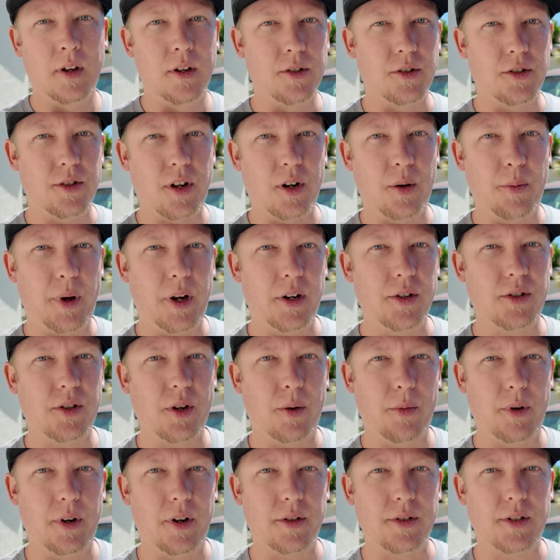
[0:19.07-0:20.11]
Just gonna pay
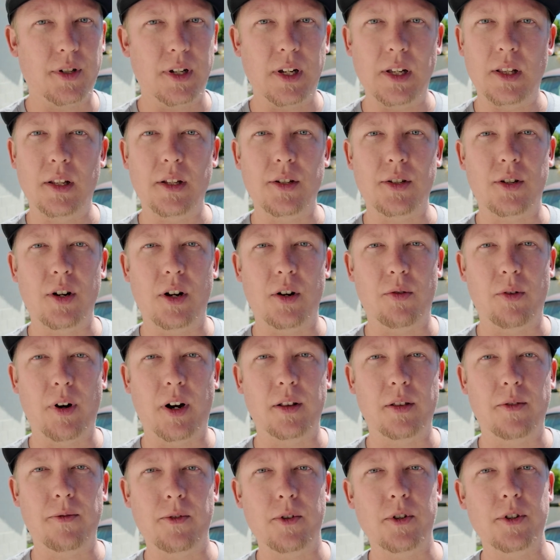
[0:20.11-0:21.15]
someone else to get this done
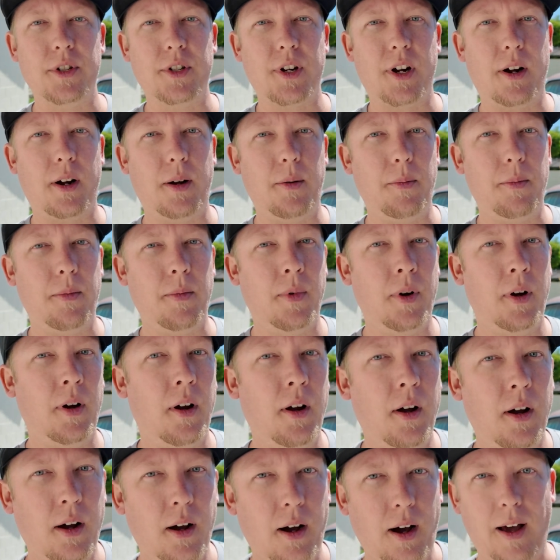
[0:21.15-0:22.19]
right the first time.
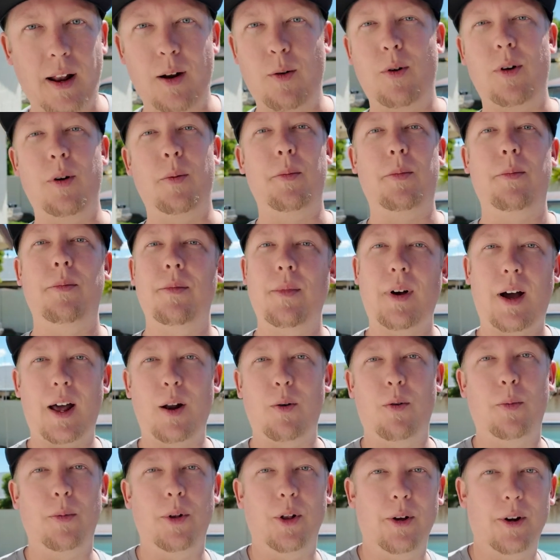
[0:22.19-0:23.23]
I don't want
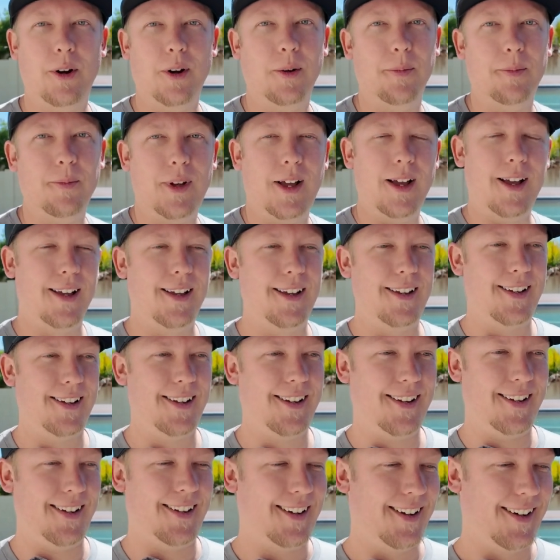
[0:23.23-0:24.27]
to blow
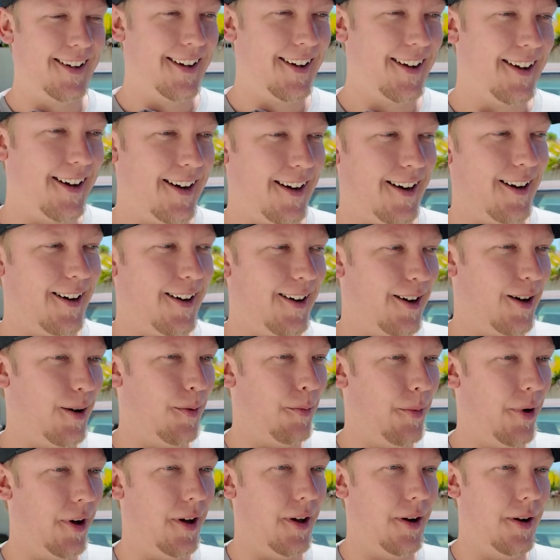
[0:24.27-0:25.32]
it
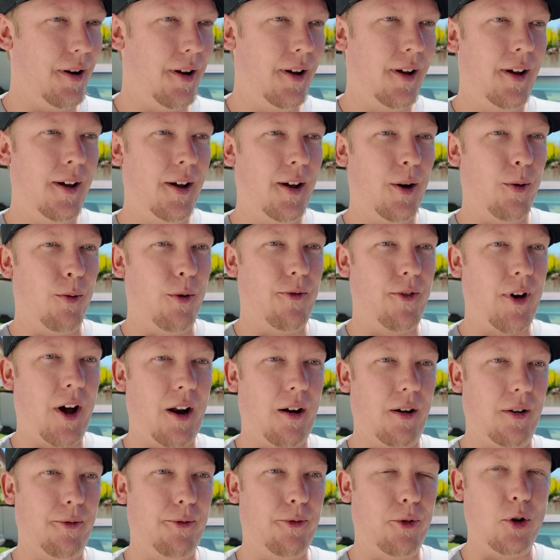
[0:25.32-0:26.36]
up. But we've got
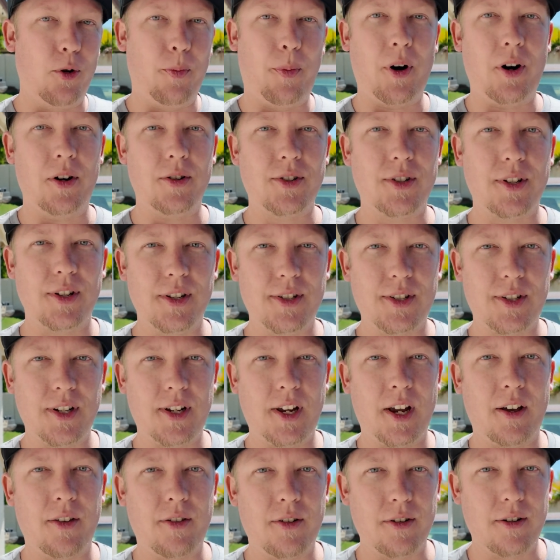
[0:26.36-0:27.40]
our full parts list
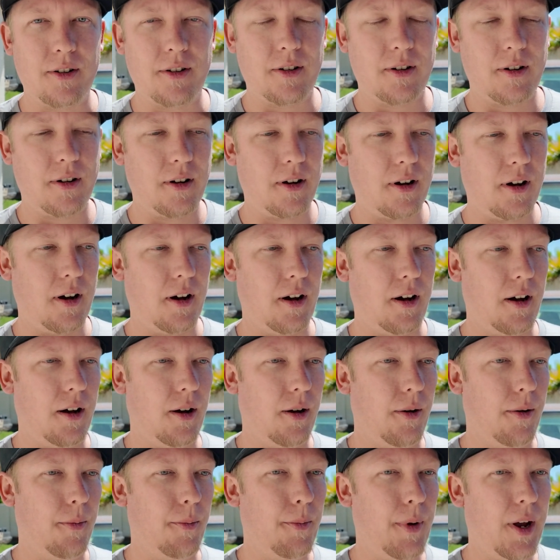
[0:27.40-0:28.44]
together.
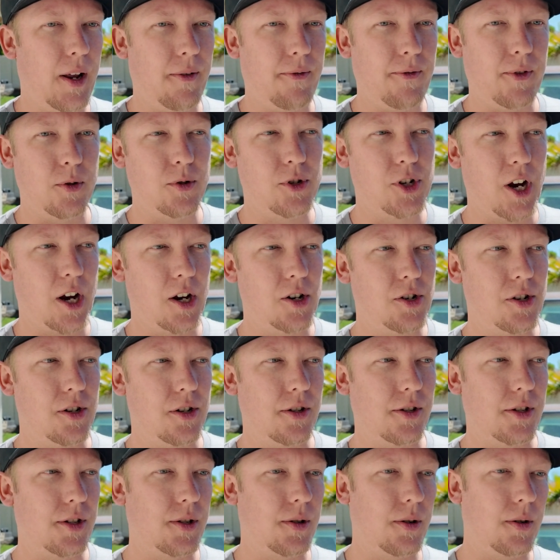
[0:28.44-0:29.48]
Made a few
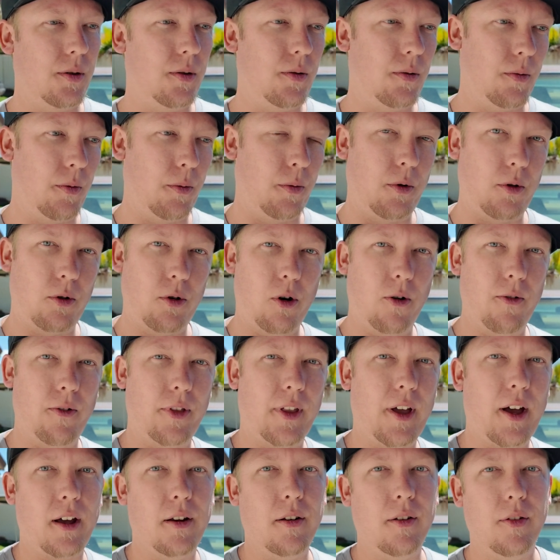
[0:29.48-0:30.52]
changes. We'll go over
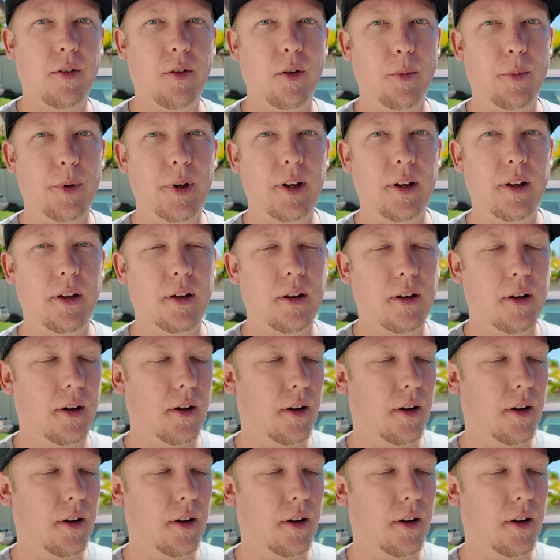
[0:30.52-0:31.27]
that in a little bit.